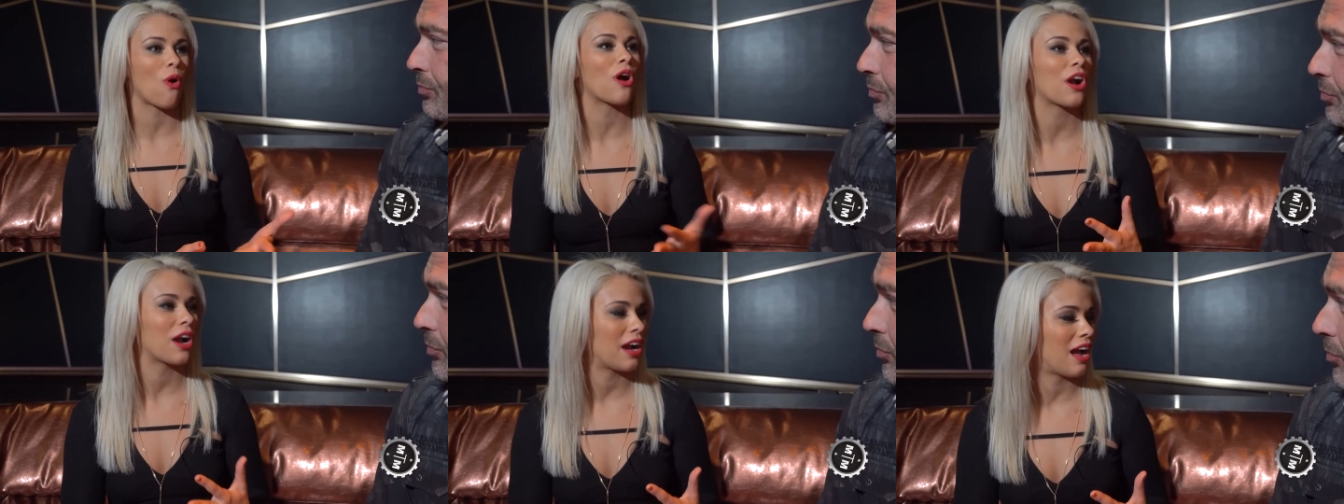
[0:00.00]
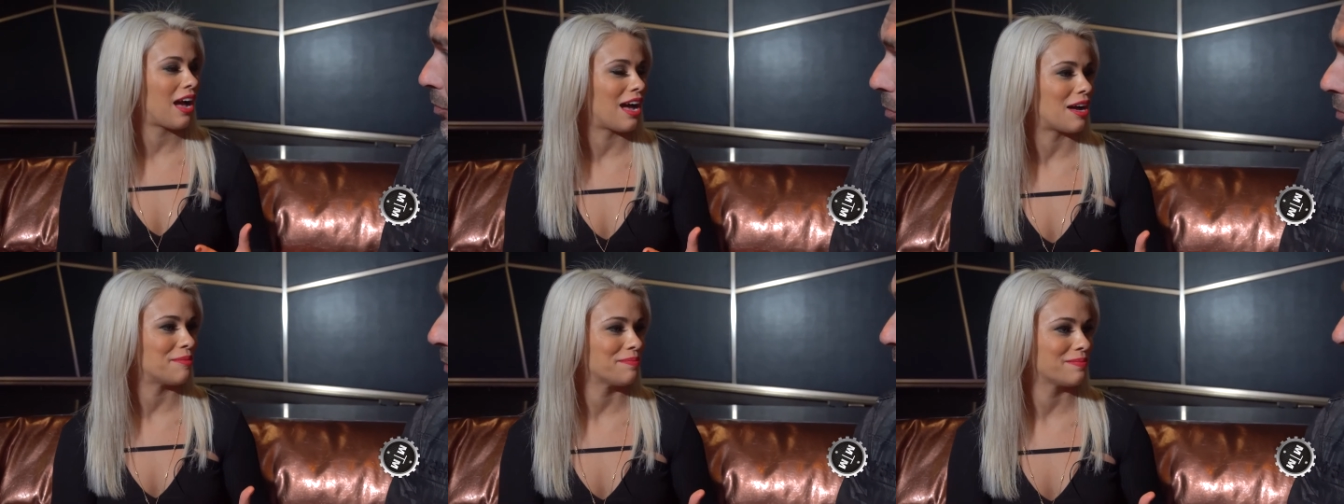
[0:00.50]
war
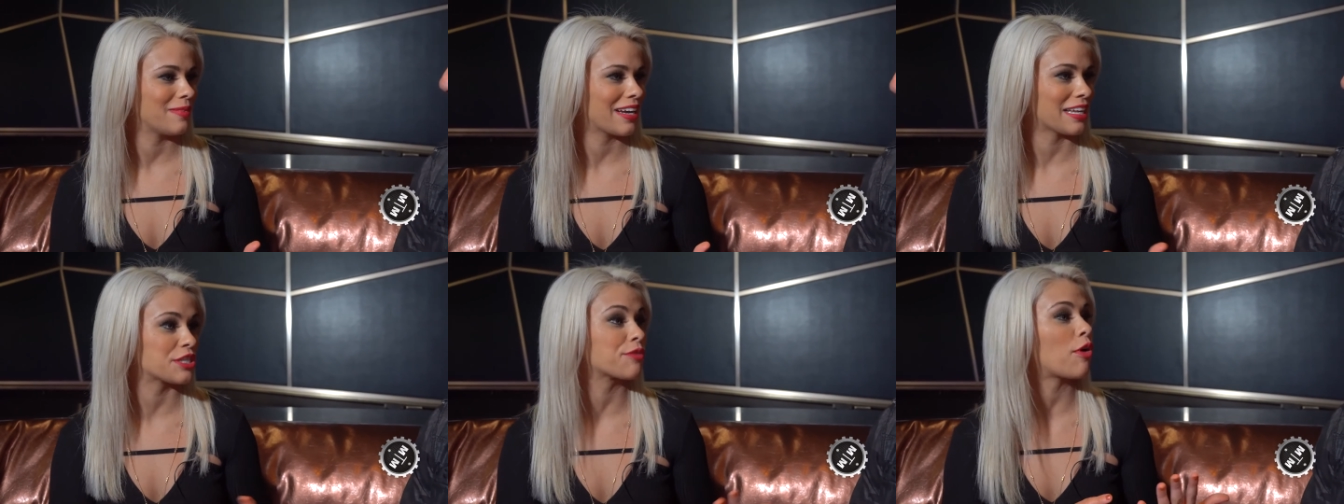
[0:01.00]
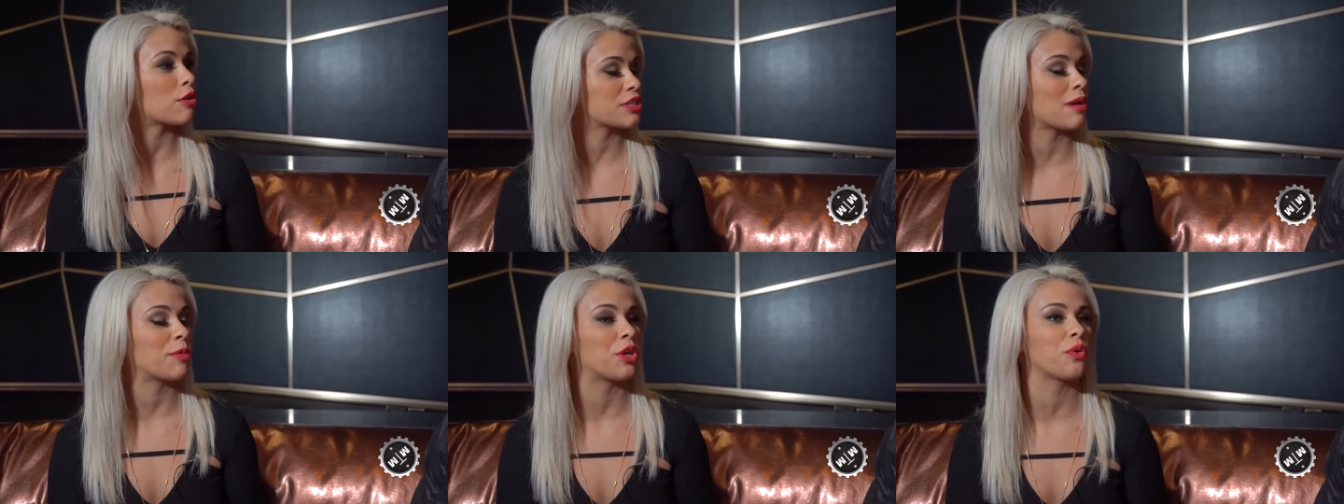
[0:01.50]
against Rose
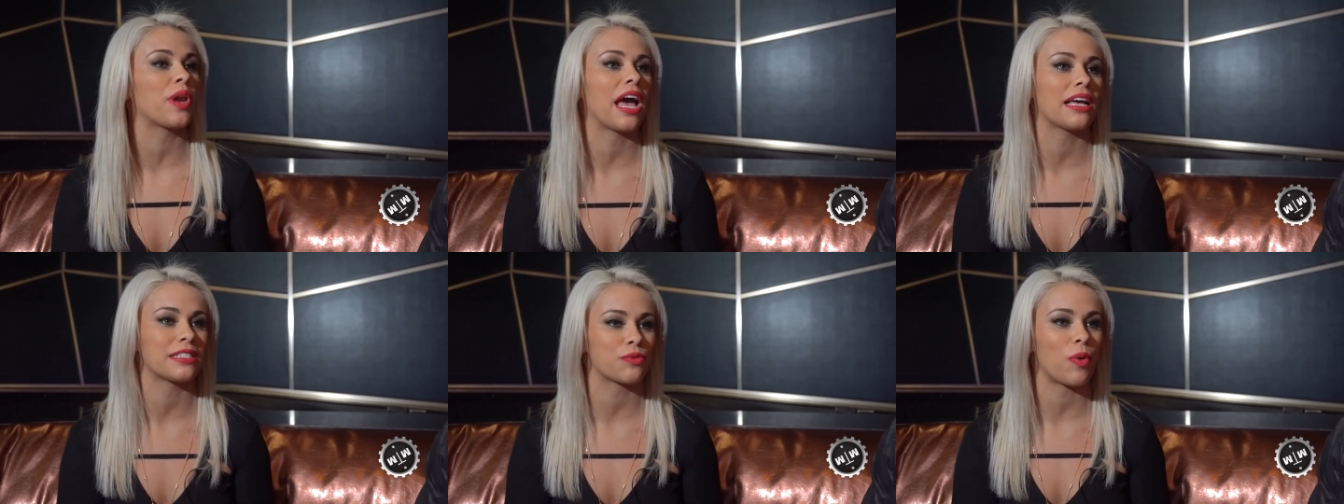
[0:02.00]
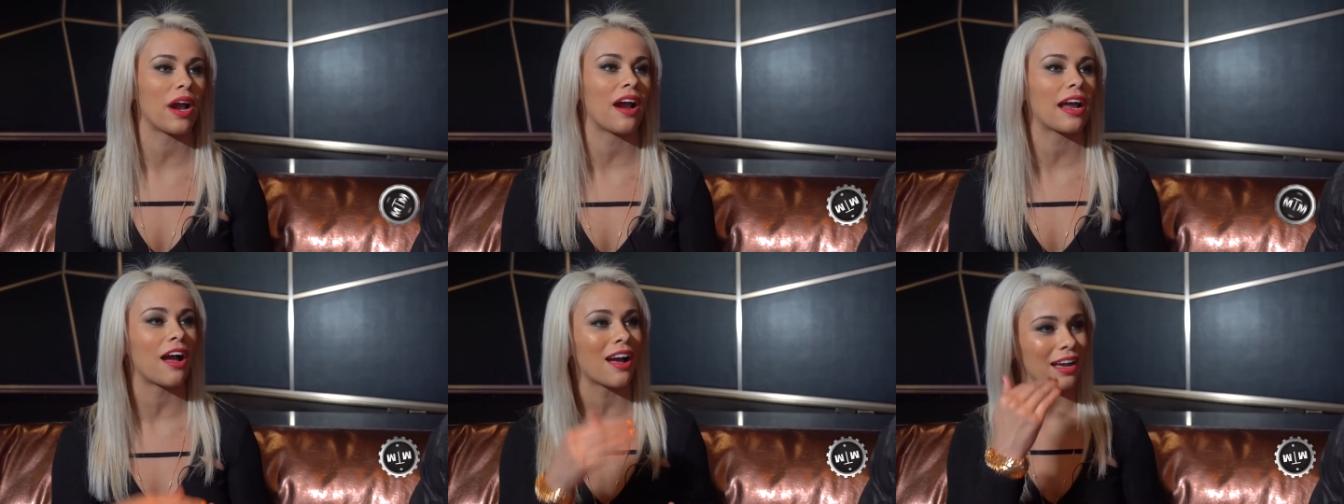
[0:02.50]
Namajunas
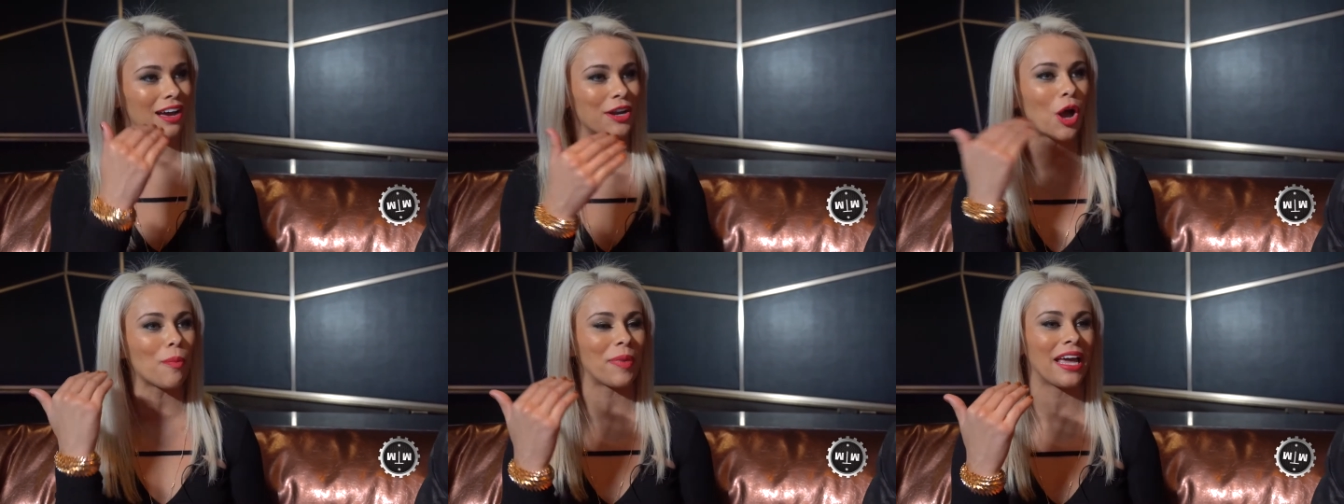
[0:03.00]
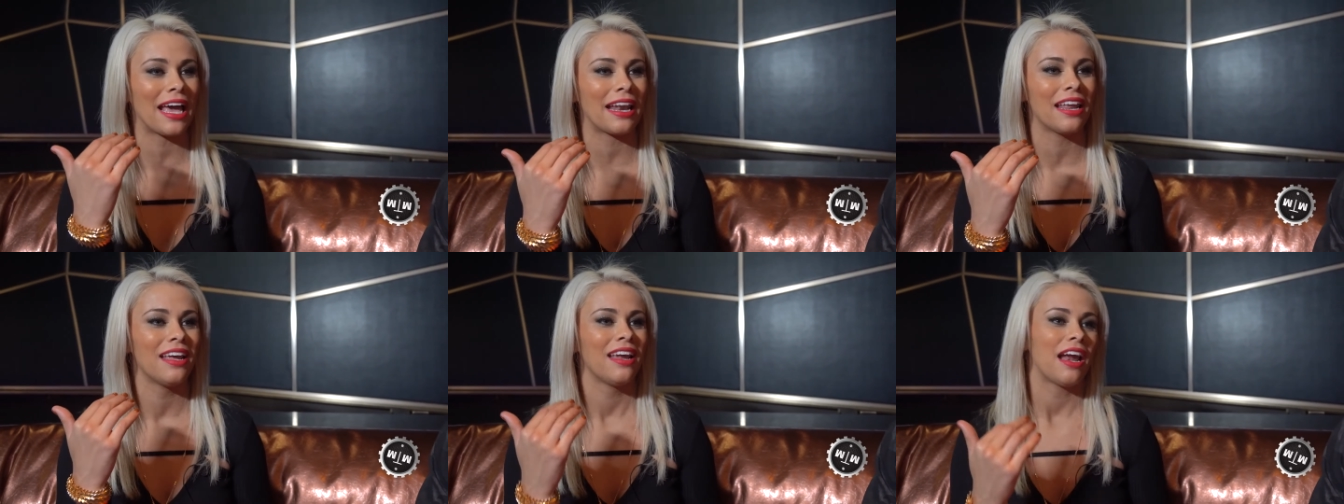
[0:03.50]
where I got cut
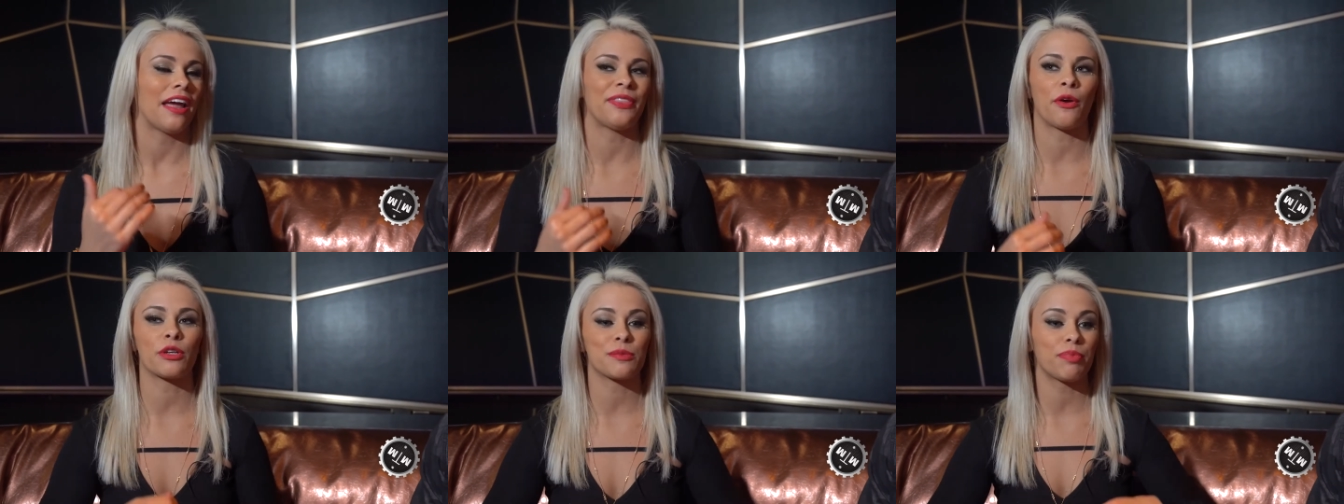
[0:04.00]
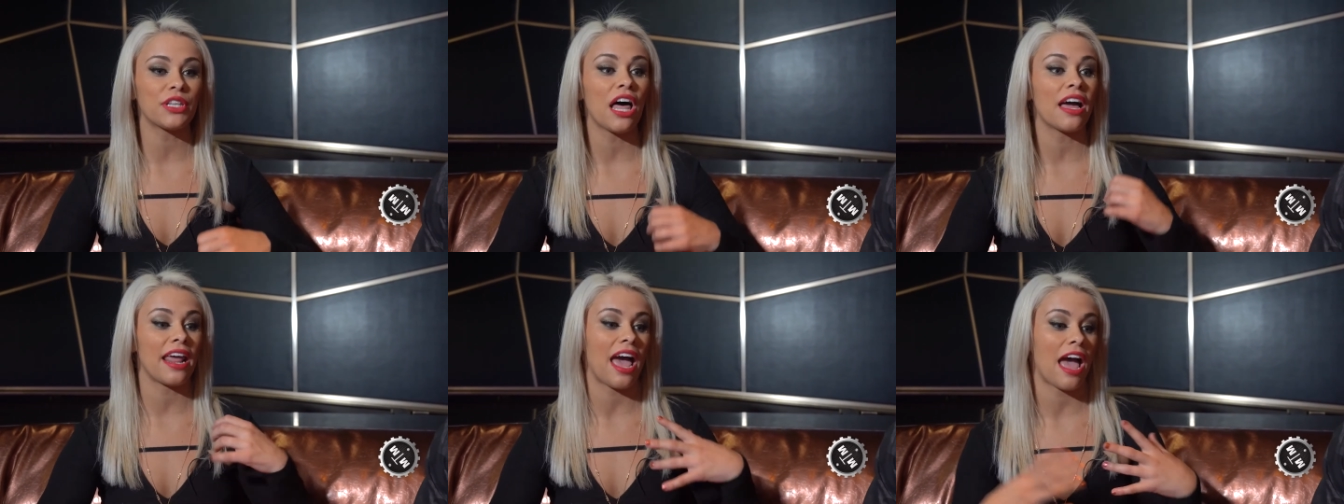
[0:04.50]
open and there was
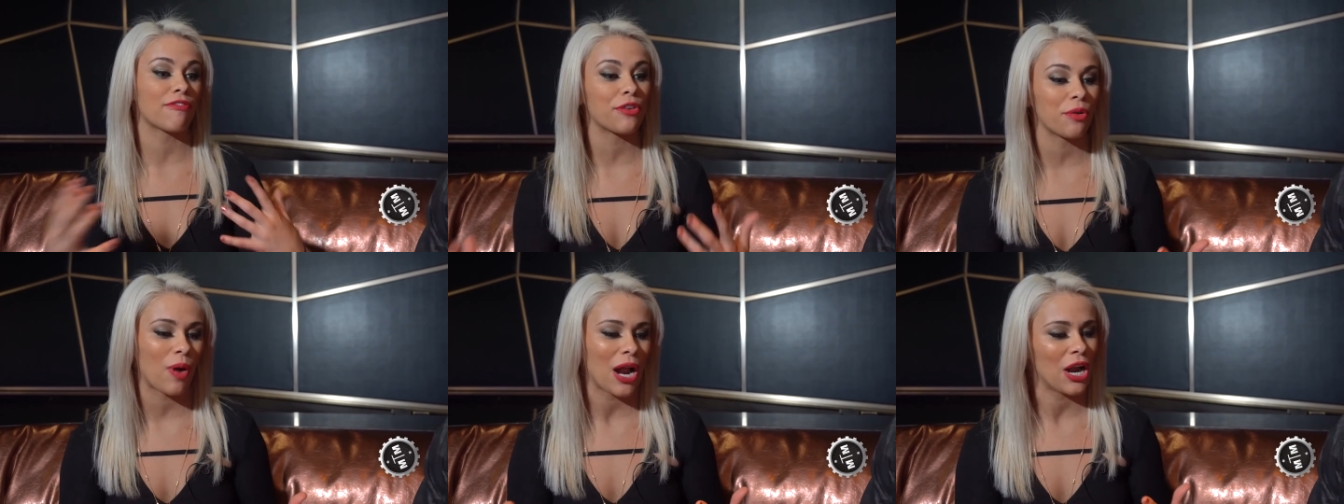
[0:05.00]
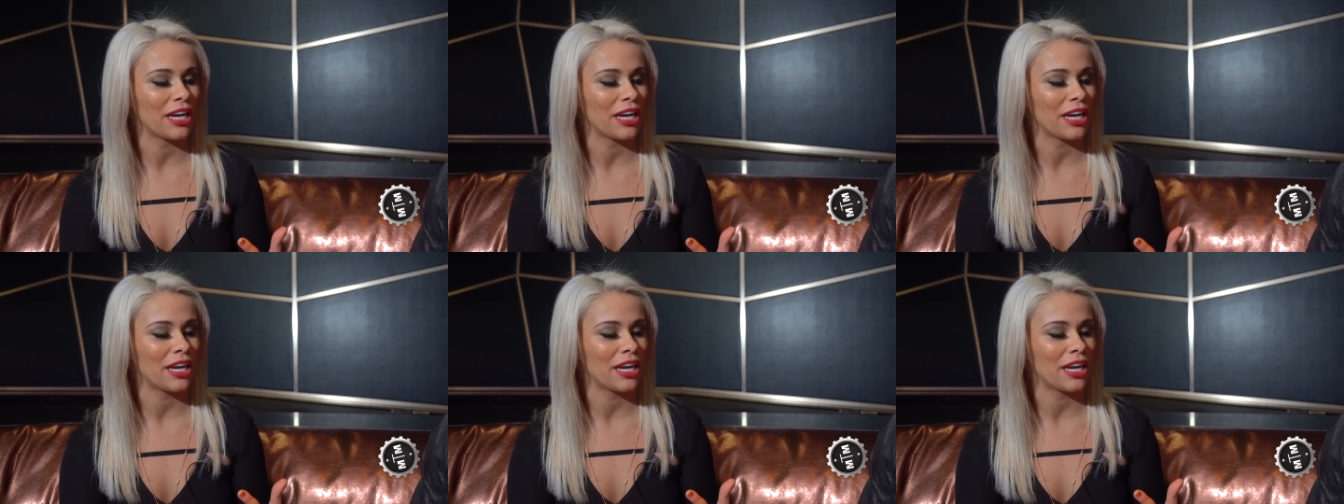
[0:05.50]
blood everywhere.